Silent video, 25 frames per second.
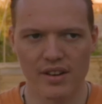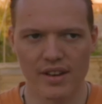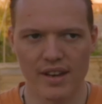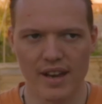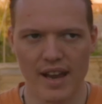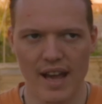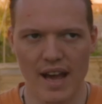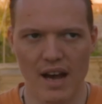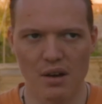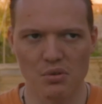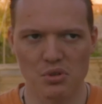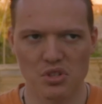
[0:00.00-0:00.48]

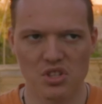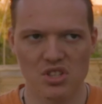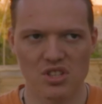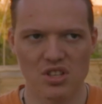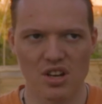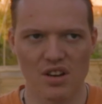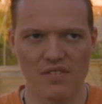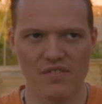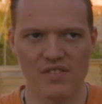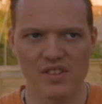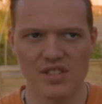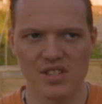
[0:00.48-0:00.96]
Now
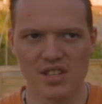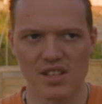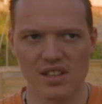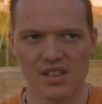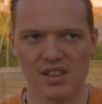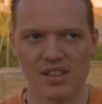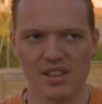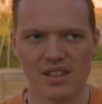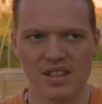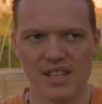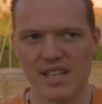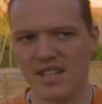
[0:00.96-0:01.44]
stuff is at
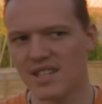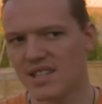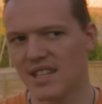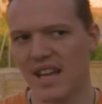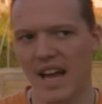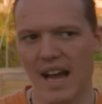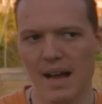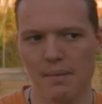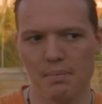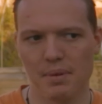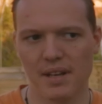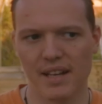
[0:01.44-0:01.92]
least
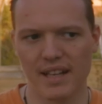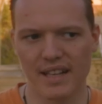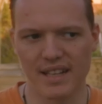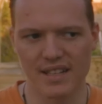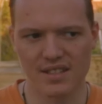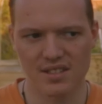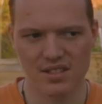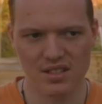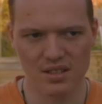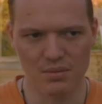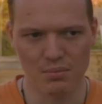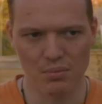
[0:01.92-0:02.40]
happening
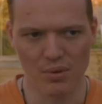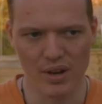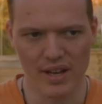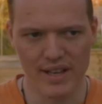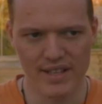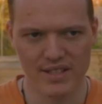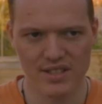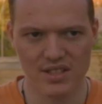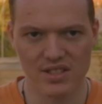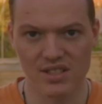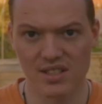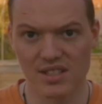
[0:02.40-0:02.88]
in some
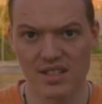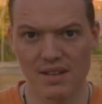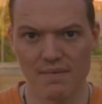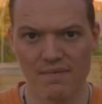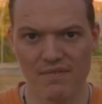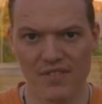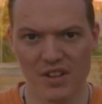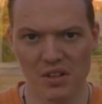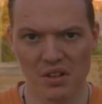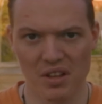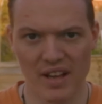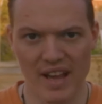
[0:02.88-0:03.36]
ways because it
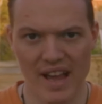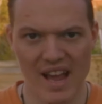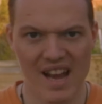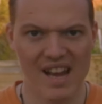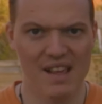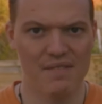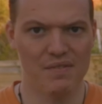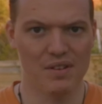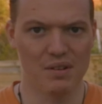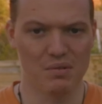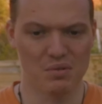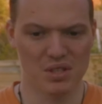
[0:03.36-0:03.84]
didn't feel like
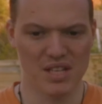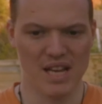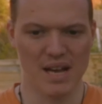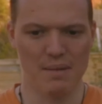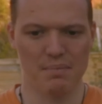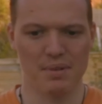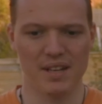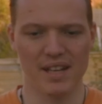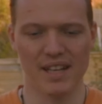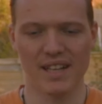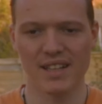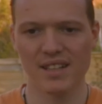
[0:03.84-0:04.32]
anything was
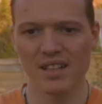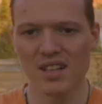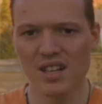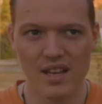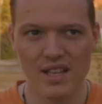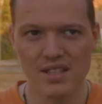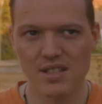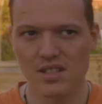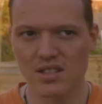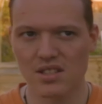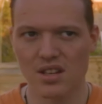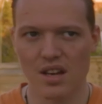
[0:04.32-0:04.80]
happening.
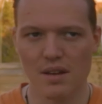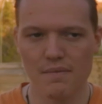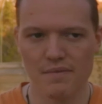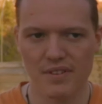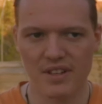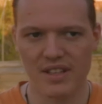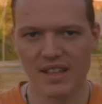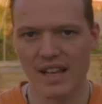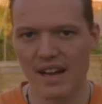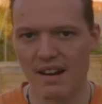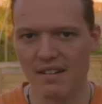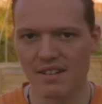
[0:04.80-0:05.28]
It's time
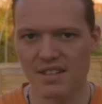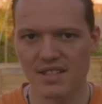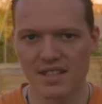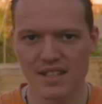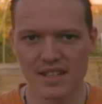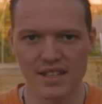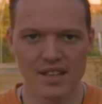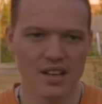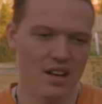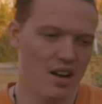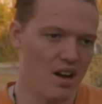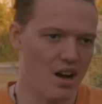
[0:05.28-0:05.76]
for
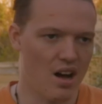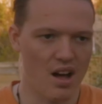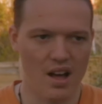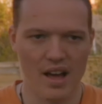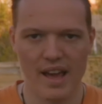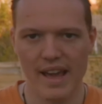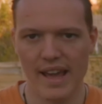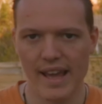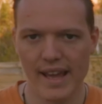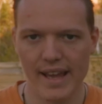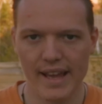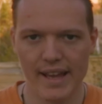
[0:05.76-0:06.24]
clarity.
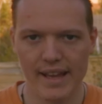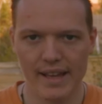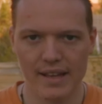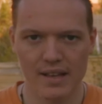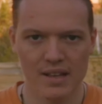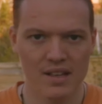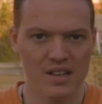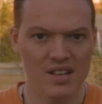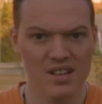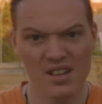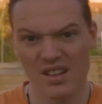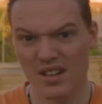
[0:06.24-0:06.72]

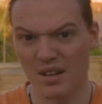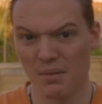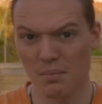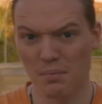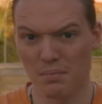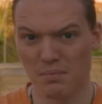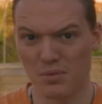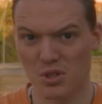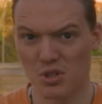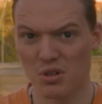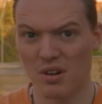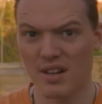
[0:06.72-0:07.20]

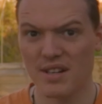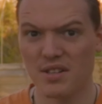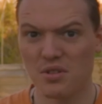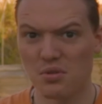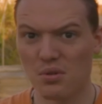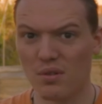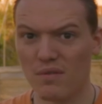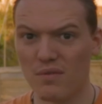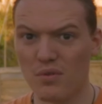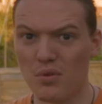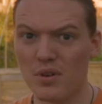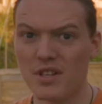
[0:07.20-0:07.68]
I'm trying
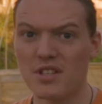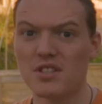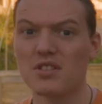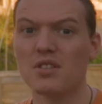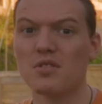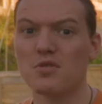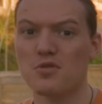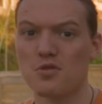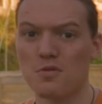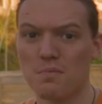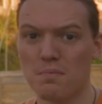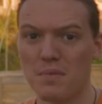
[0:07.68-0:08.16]
to avoid
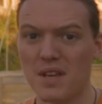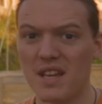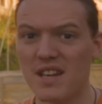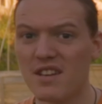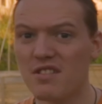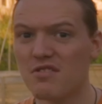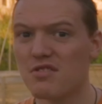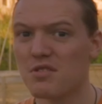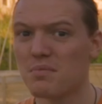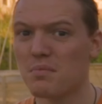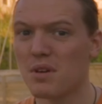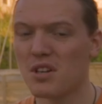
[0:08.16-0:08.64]
social
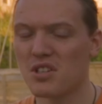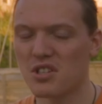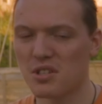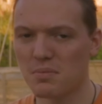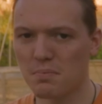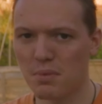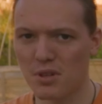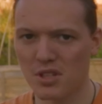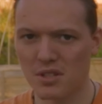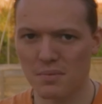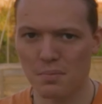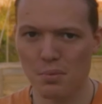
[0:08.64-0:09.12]
media as much as
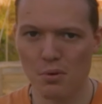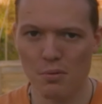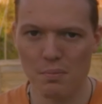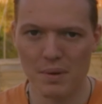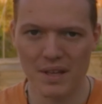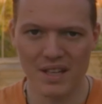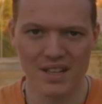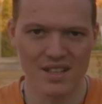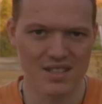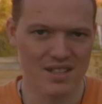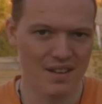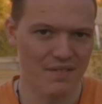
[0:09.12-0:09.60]
possible
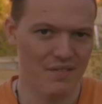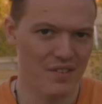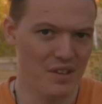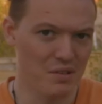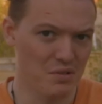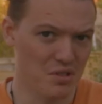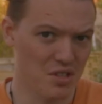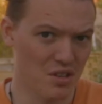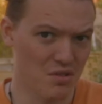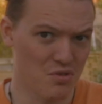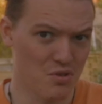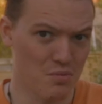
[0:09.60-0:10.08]
because I
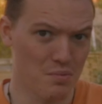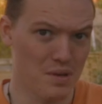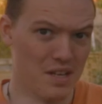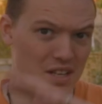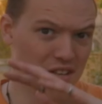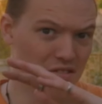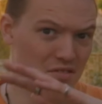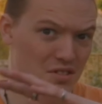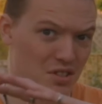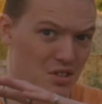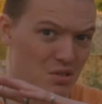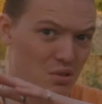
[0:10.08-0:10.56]
feel social
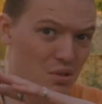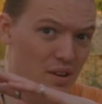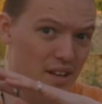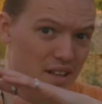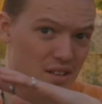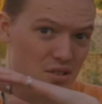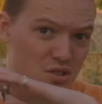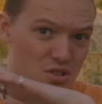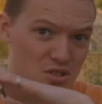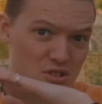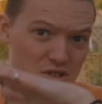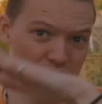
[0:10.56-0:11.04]
media has got
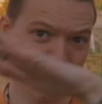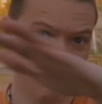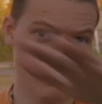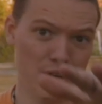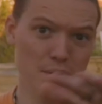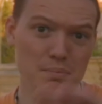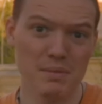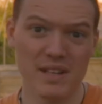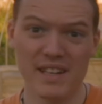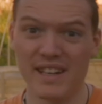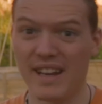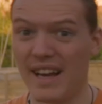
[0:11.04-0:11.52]

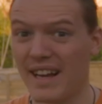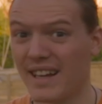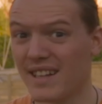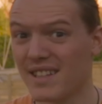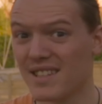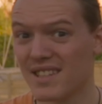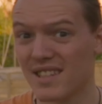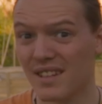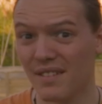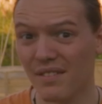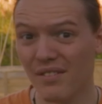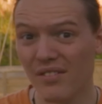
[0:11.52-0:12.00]
extremely
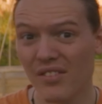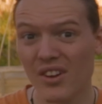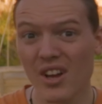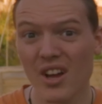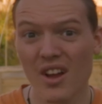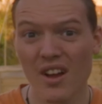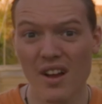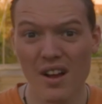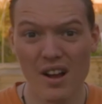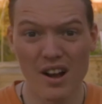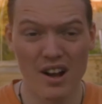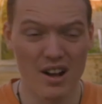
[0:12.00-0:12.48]
negative,
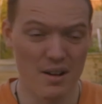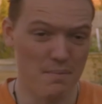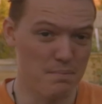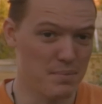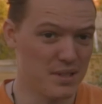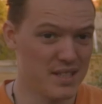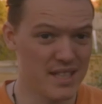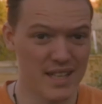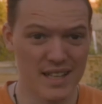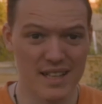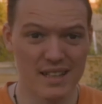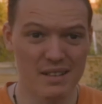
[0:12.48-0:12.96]

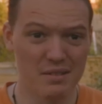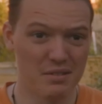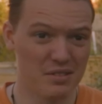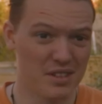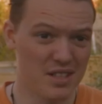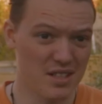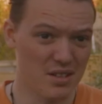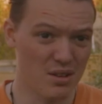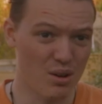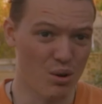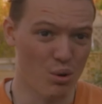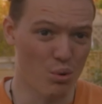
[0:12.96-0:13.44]
particularly with
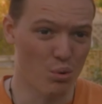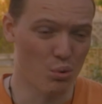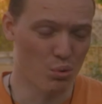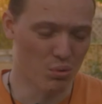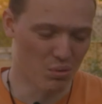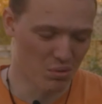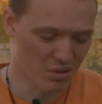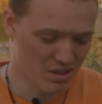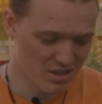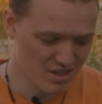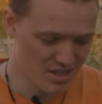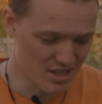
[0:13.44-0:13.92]
this
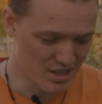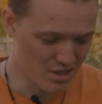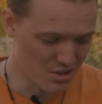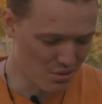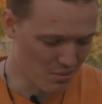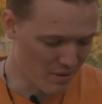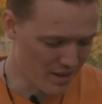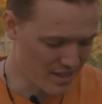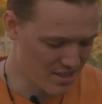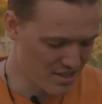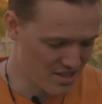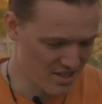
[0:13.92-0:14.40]
whole
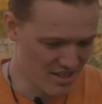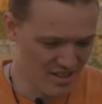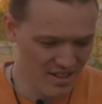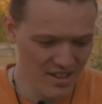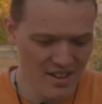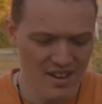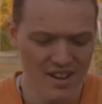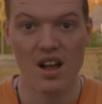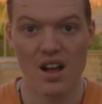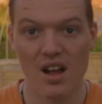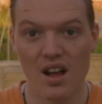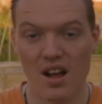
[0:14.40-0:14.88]

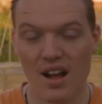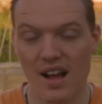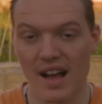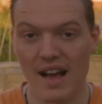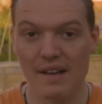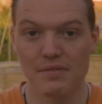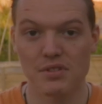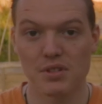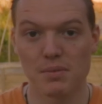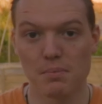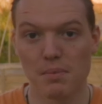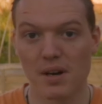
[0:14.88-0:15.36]
situation. I
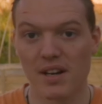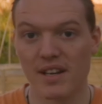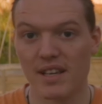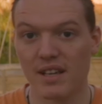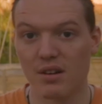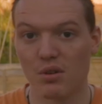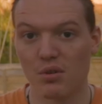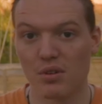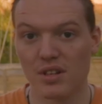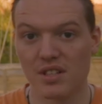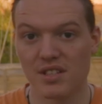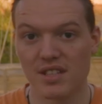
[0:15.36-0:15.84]
have some
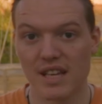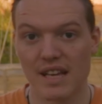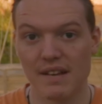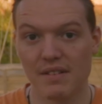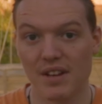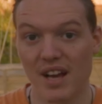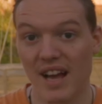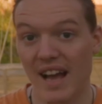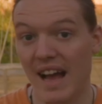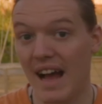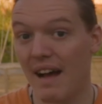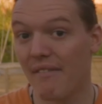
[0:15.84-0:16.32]
money already
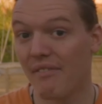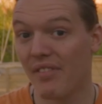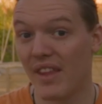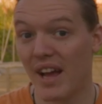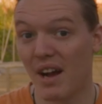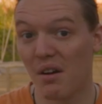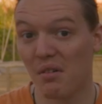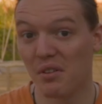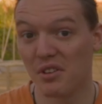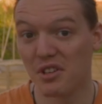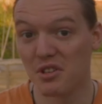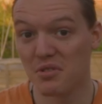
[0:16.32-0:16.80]
saved. I have
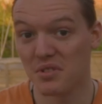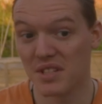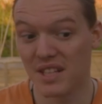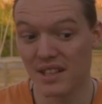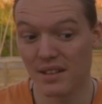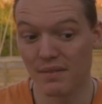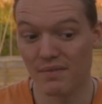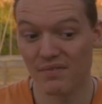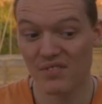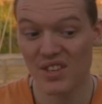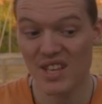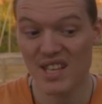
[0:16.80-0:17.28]
now a New
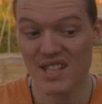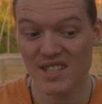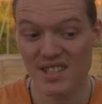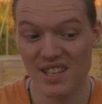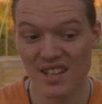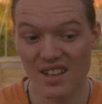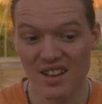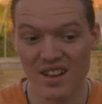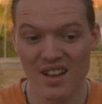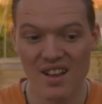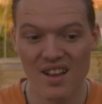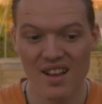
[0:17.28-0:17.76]
Zealand
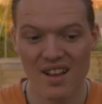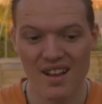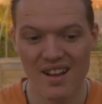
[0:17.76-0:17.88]
visa.